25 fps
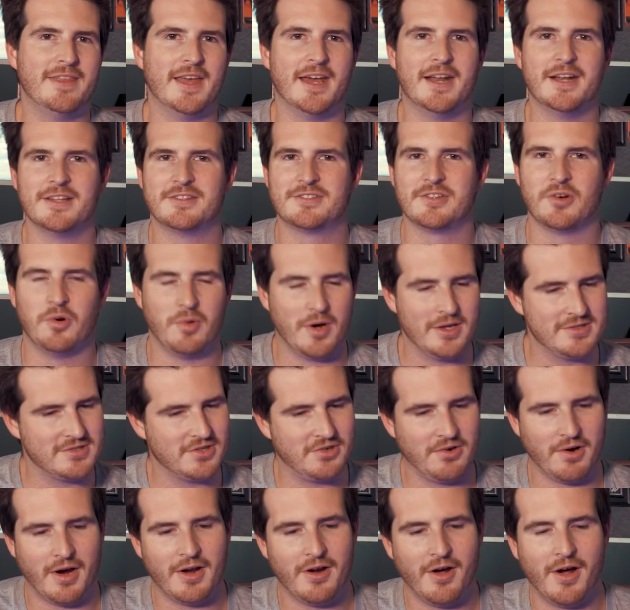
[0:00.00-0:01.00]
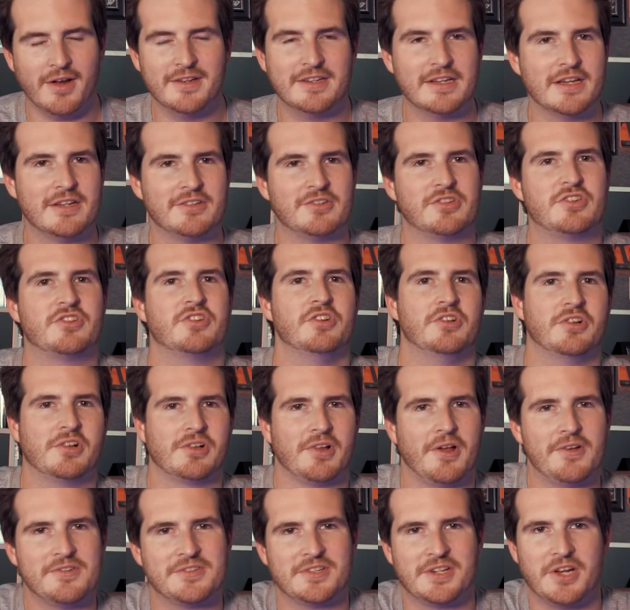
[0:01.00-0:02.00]
then it's always a great idea to shoot
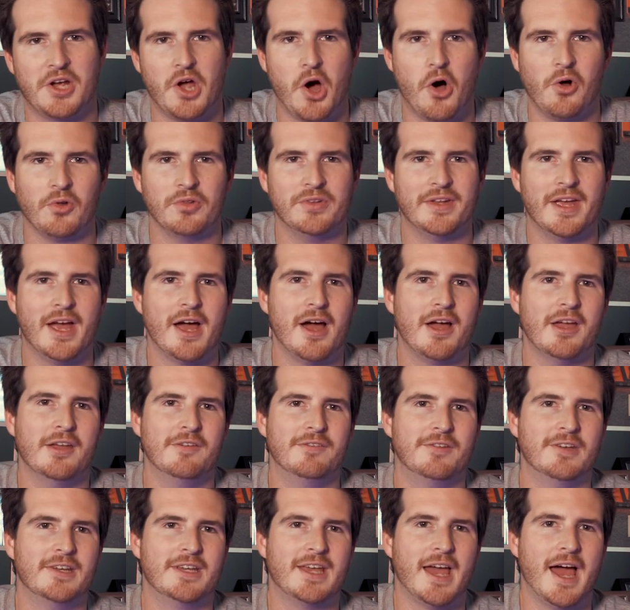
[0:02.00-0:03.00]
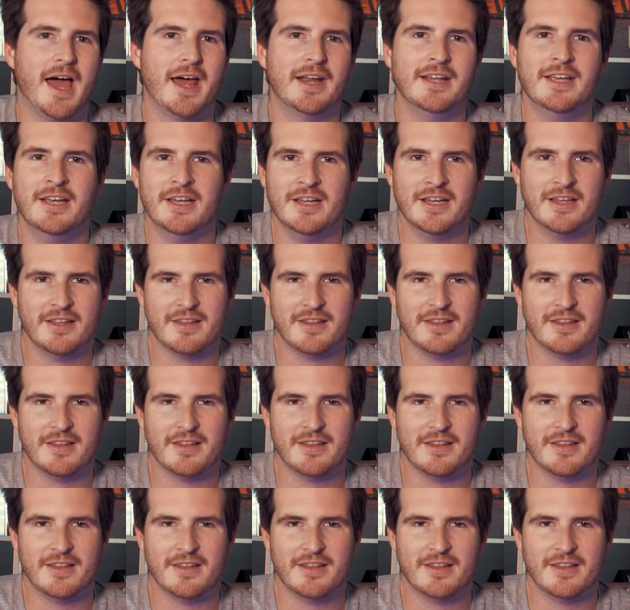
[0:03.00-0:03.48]
closer to golden hour if you can.